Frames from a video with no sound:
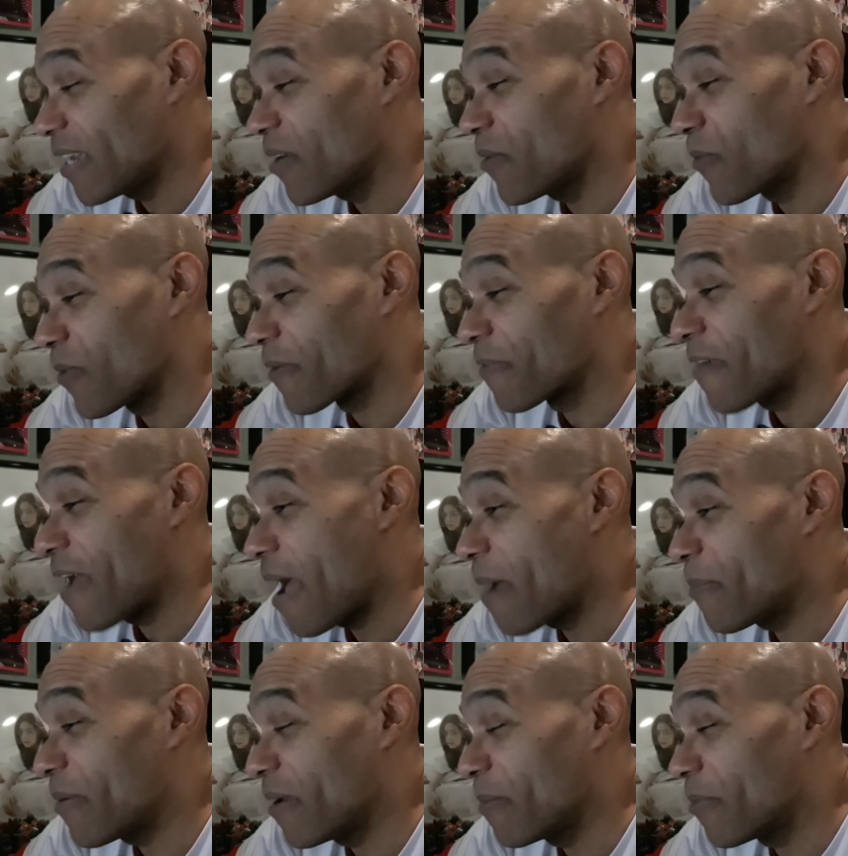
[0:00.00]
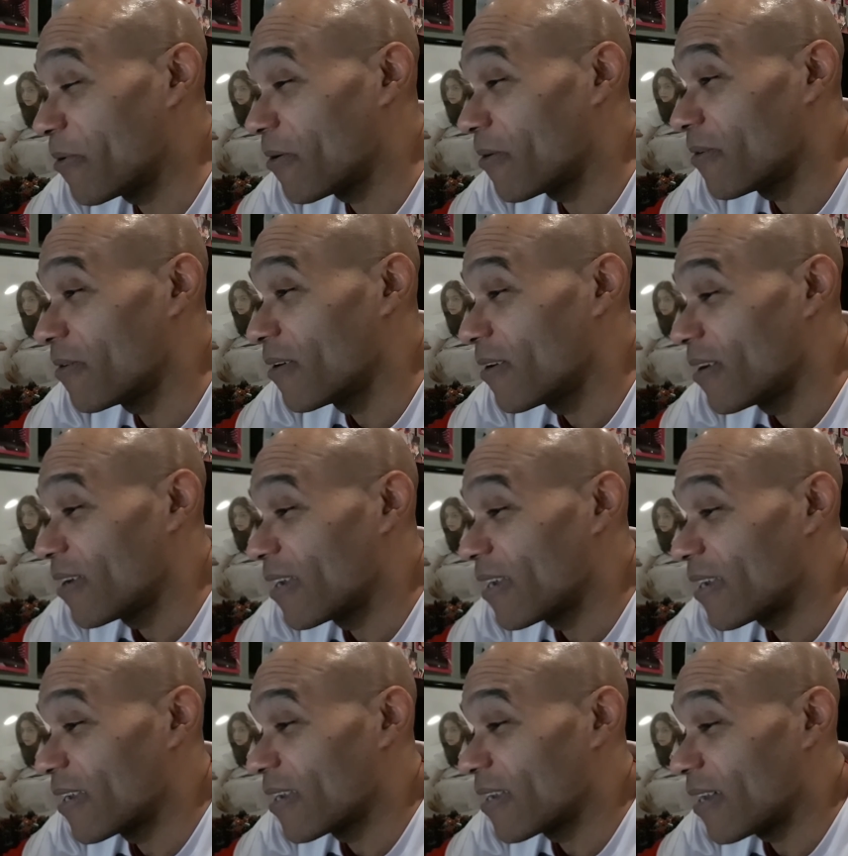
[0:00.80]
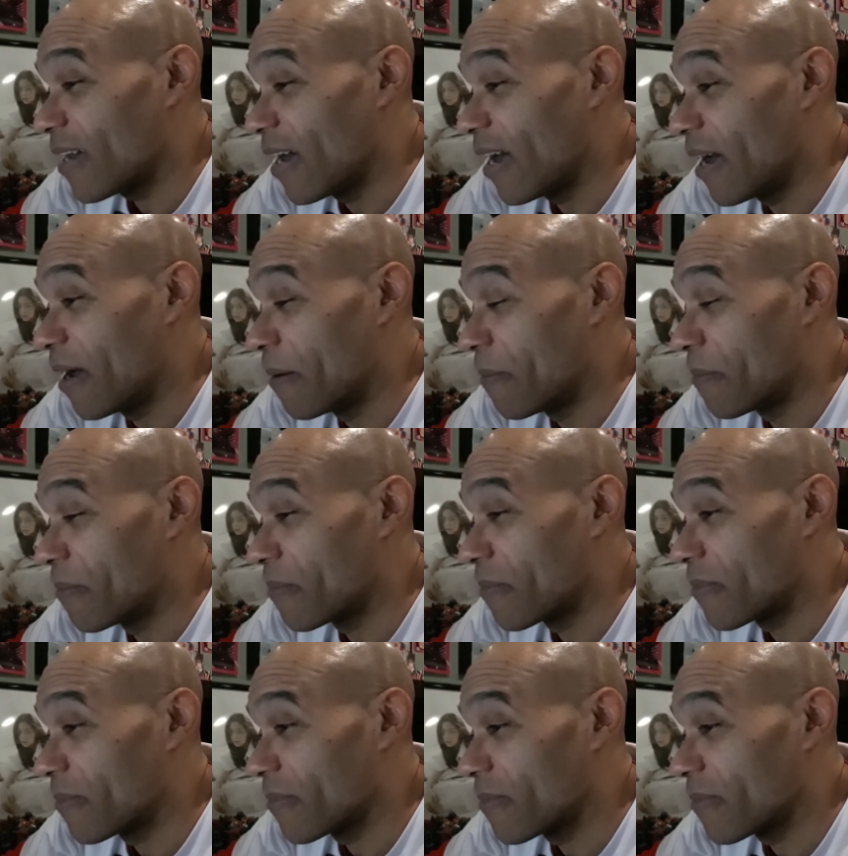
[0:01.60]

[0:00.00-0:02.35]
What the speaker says: where fat people um,